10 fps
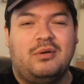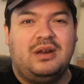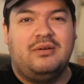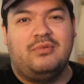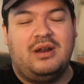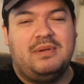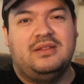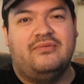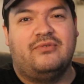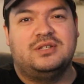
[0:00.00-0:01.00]
I when I made
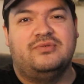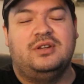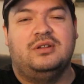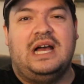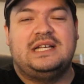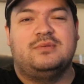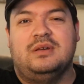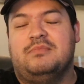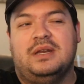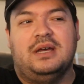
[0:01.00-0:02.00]
the first video last
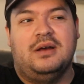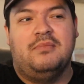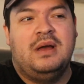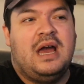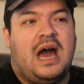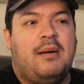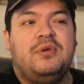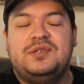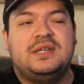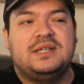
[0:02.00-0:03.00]
week, but um, I'm
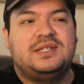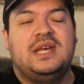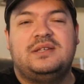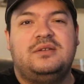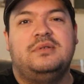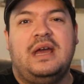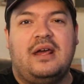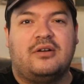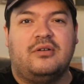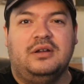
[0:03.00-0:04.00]
using a set two
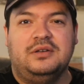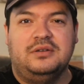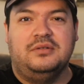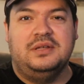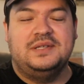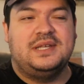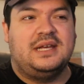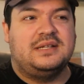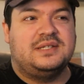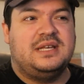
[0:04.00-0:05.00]
Datacron to do this,
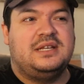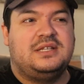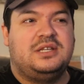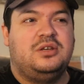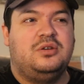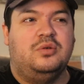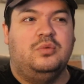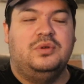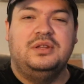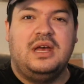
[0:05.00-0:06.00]
and set two
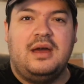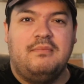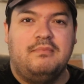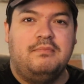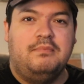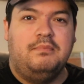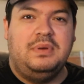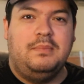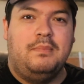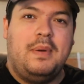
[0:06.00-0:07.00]
will not
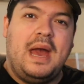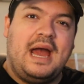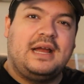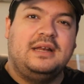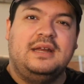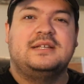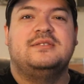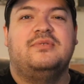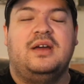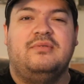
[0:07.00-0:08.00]
be back
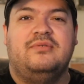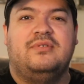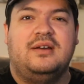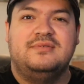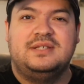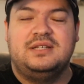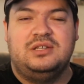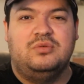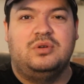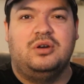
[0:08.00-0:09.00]
next 5v5. Set
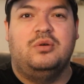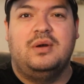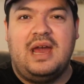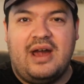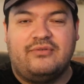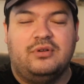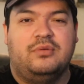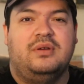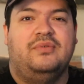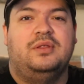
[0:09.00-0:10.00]
2 will go away after
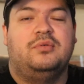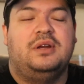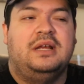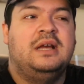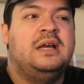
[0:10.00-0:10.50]
3v3.